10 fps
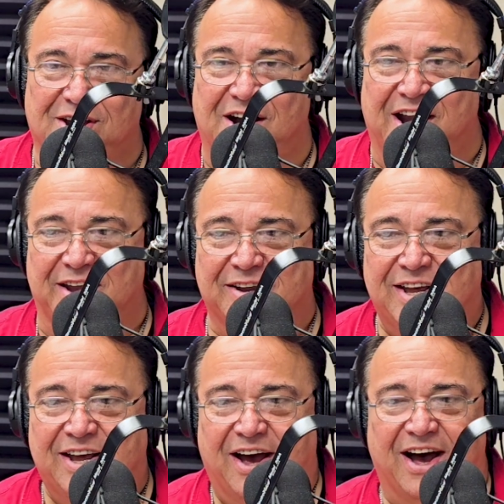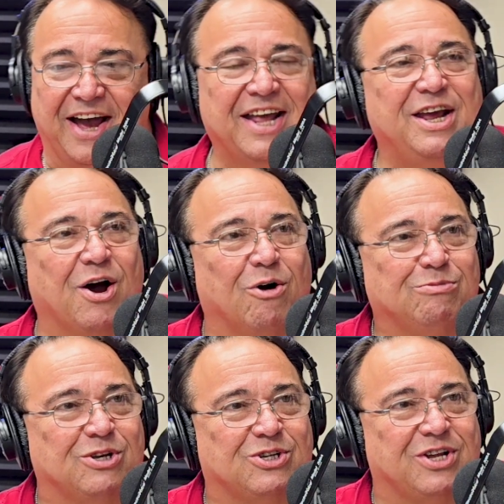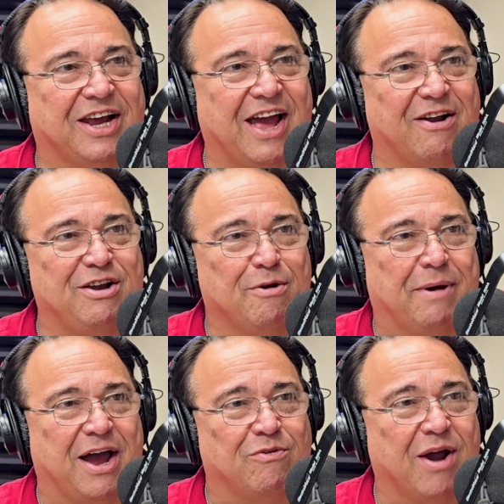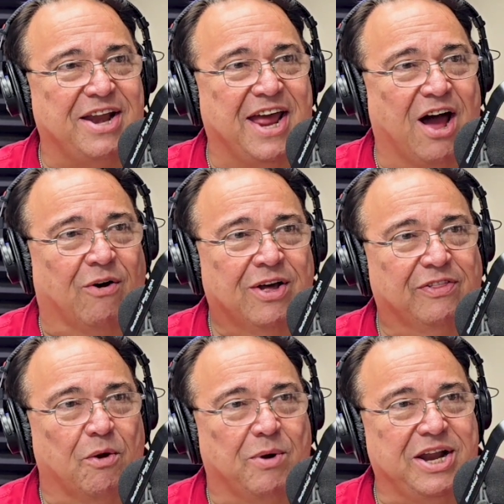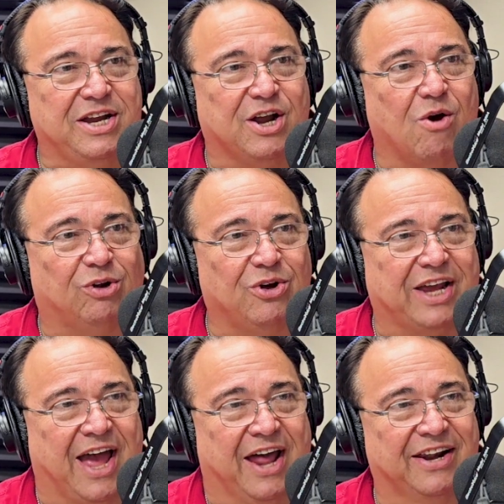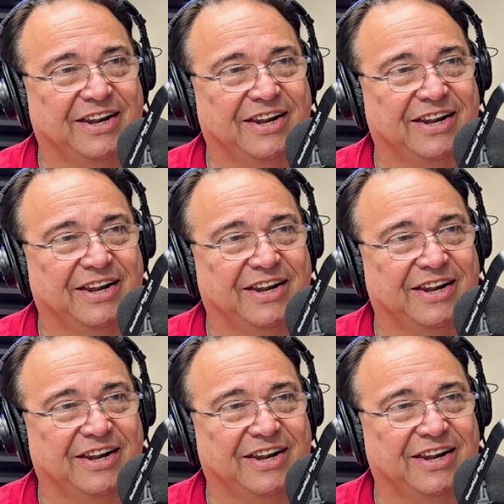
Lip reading: All right. Any homes that stick out in your mind right now that we need to go look at?